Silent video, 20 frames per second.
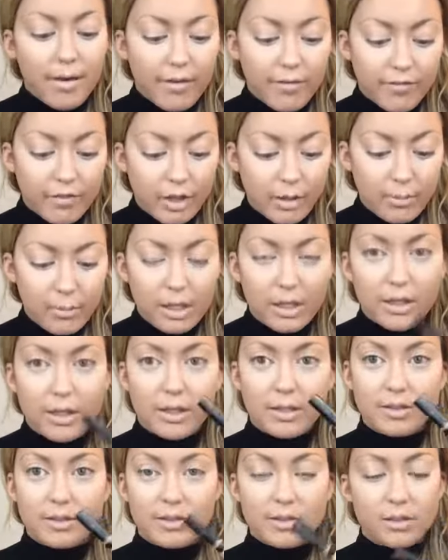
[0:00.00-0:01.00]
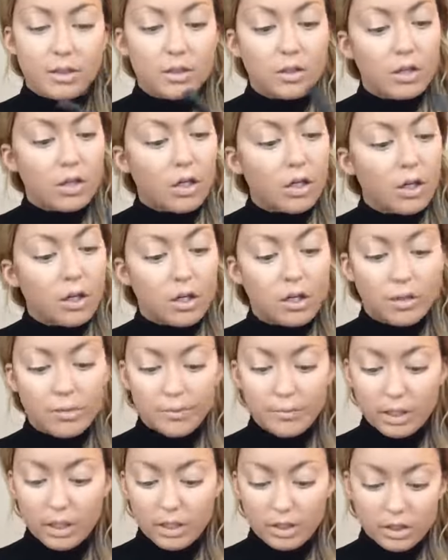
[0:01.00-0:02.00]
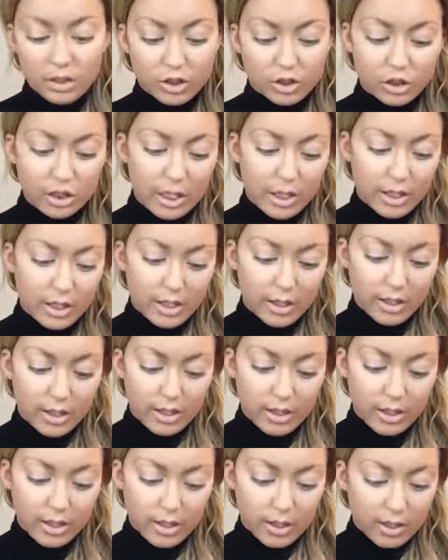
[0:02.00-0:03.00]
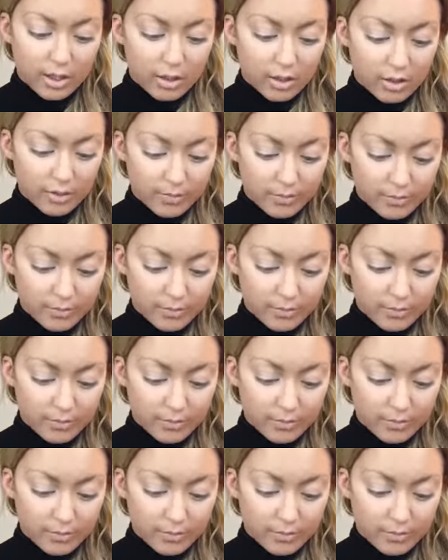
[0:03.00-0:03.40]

Fit Me Concealer in the shade